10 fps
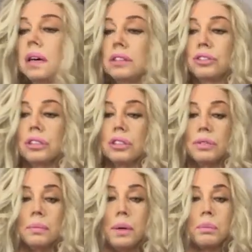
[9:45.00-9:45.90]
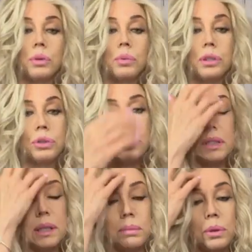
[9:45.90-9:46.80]
Just remember, when you
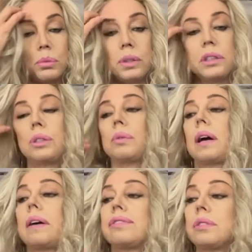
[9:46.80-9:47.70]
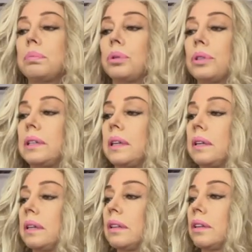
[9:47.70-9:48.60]
steam a wig, you have to put
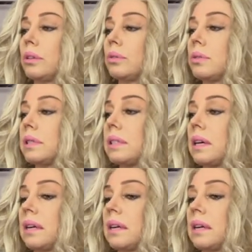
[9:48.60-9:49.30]
in those,